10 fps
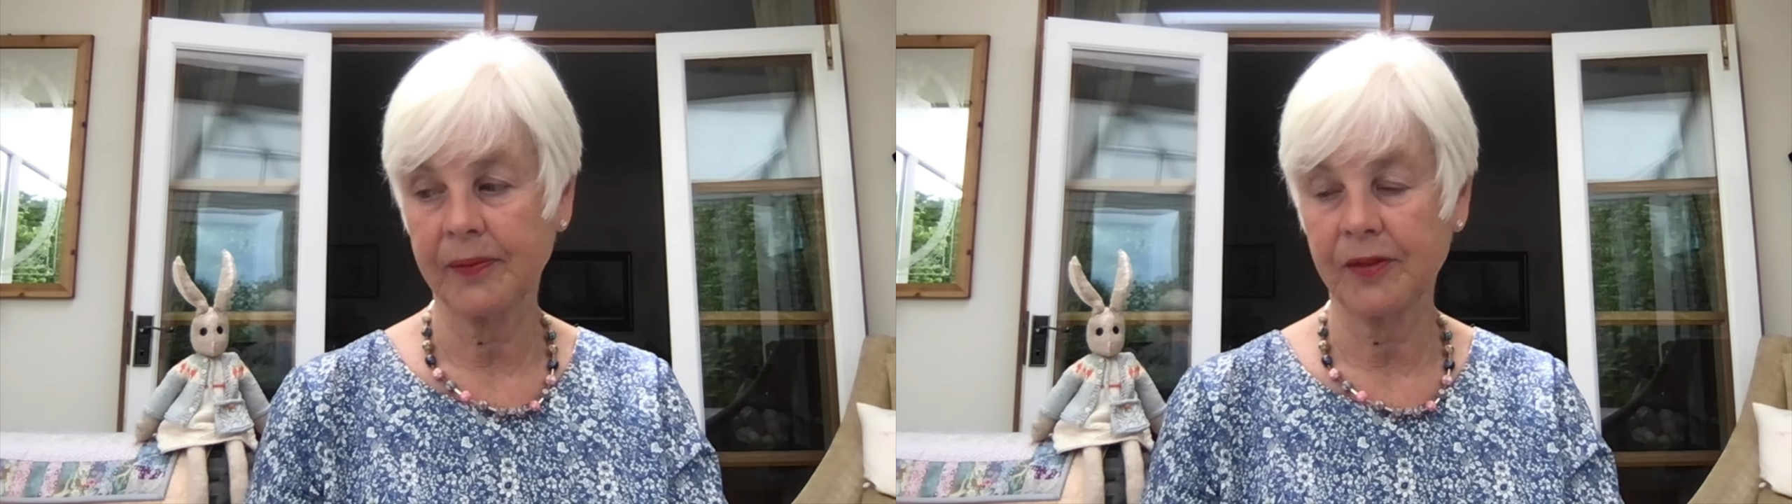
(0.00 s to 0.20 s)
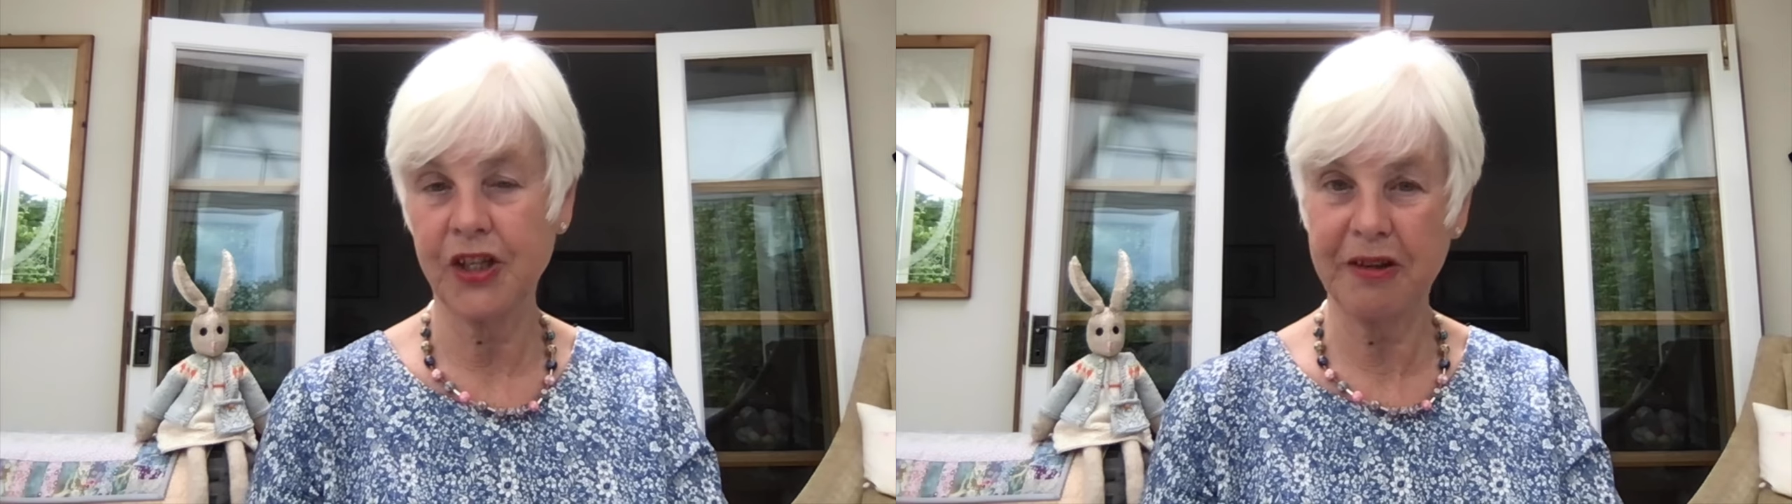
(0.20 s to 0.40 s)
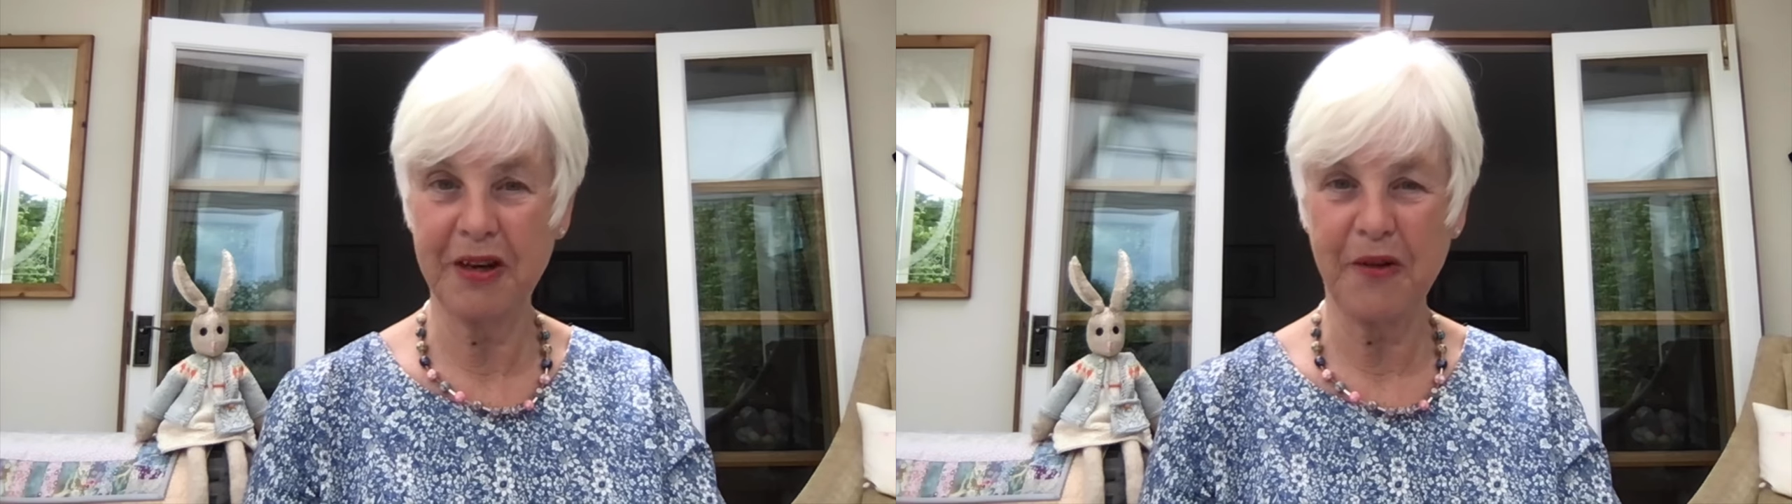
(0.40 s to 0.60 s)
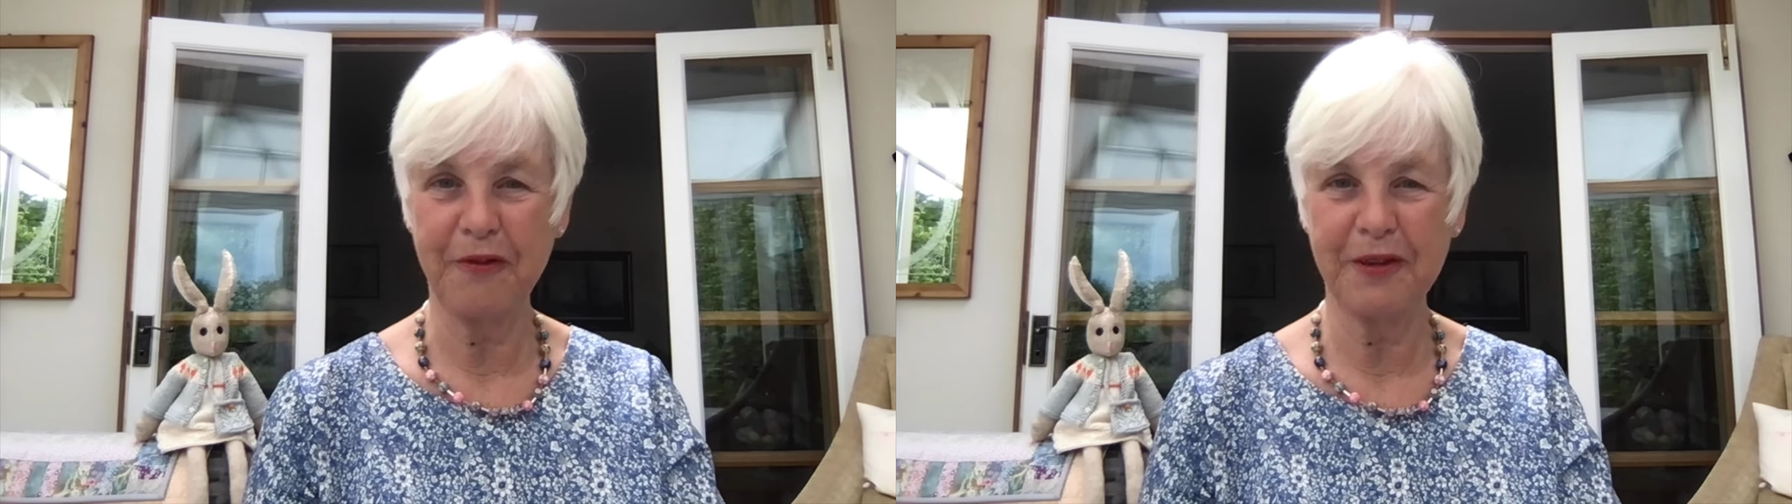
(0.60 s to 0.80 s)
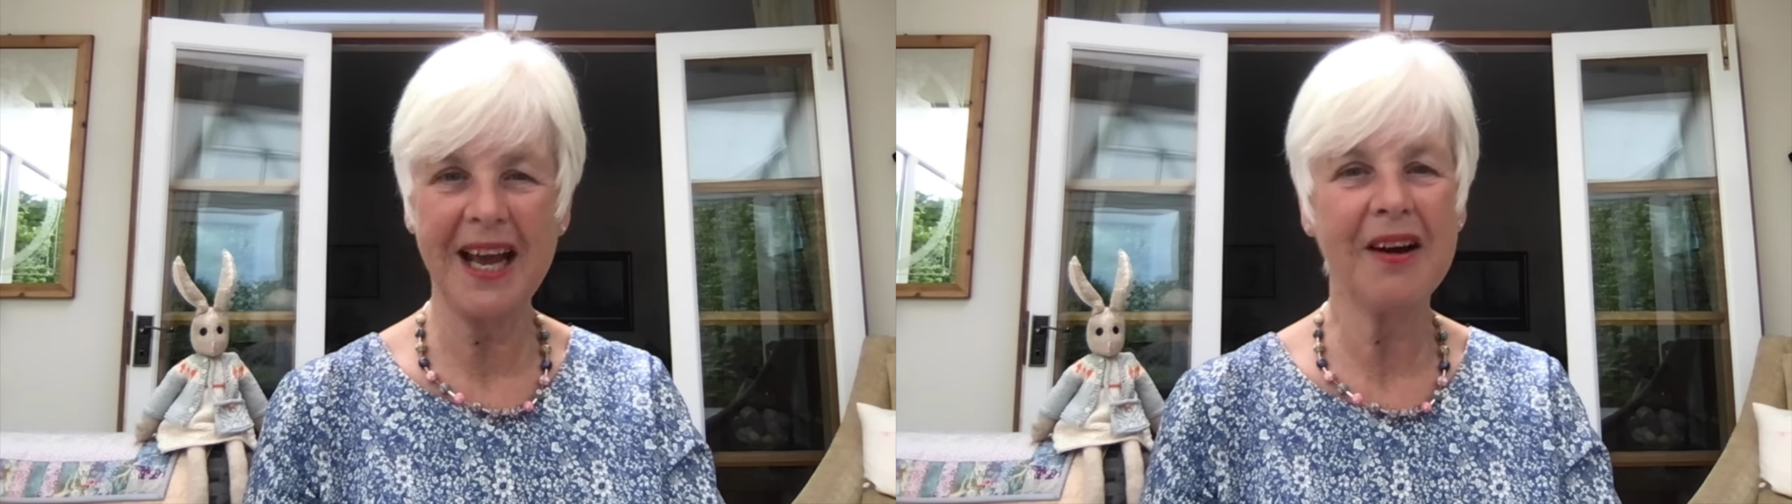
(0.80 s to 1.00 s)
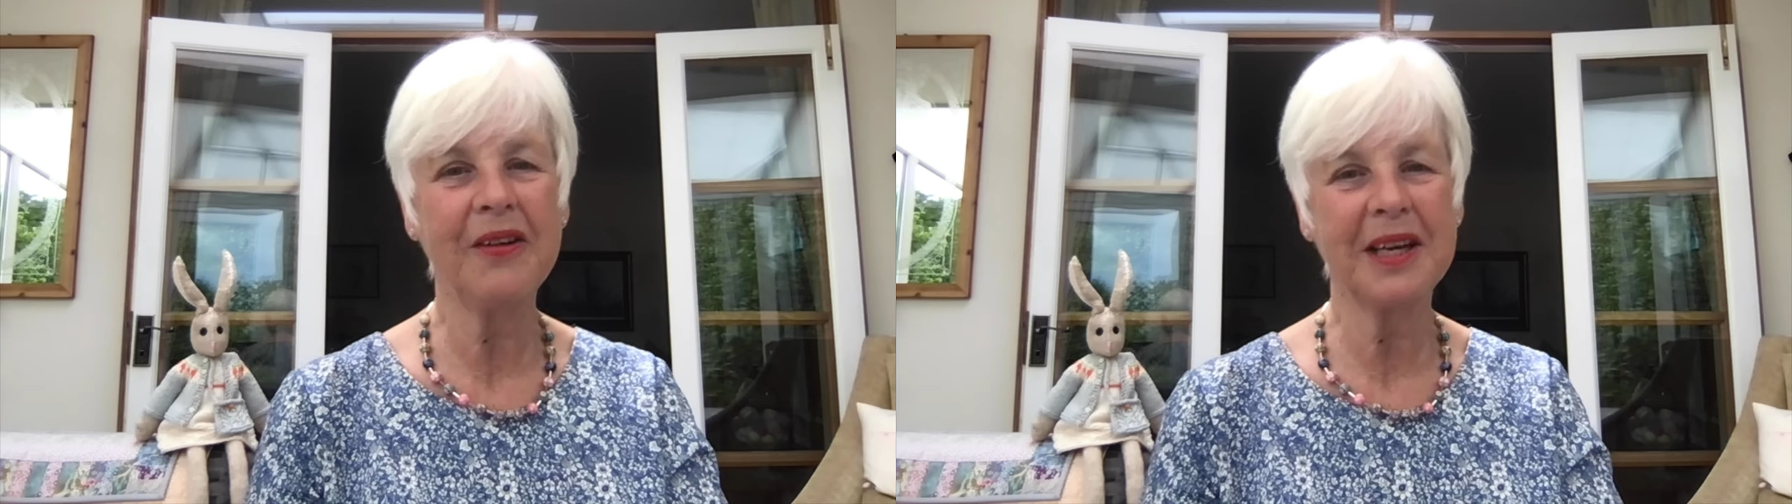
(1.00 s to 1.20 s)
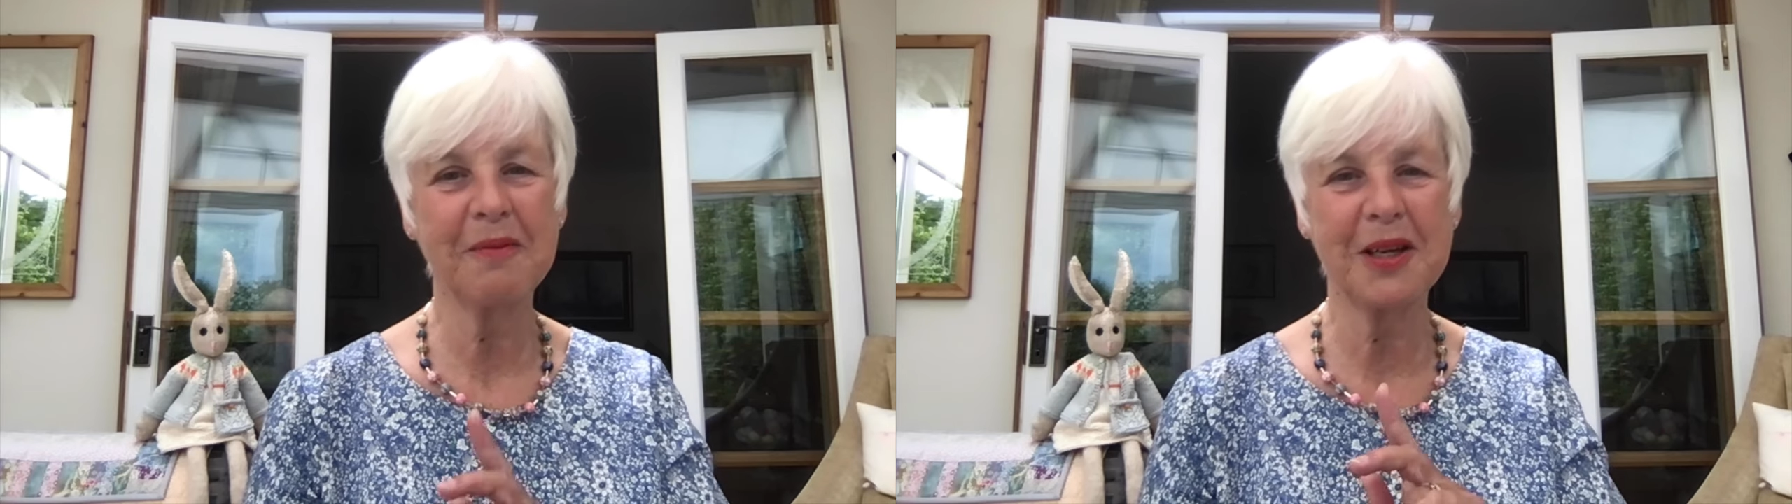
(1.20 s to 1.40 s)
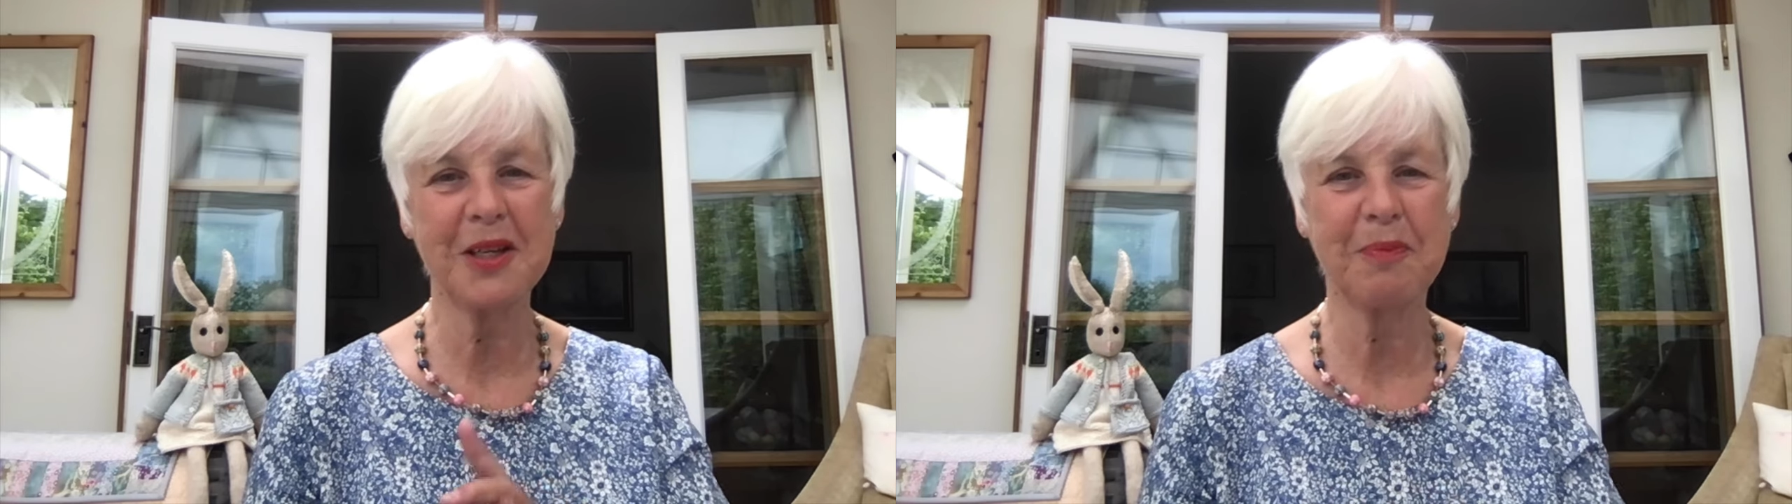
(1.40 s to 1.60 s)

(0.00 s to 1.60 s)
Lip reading: cheerio for now, and I'm going to